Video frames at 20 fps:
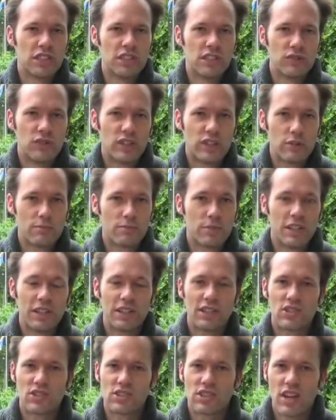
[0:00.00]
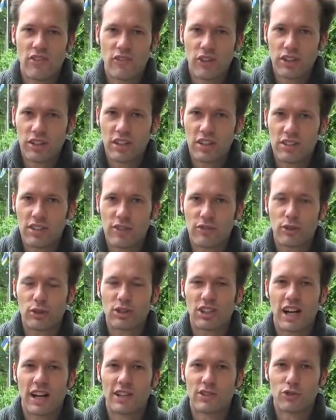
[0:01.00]
Eve, they would pick 7
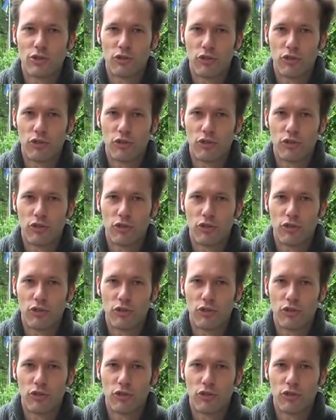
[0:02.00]
different kinds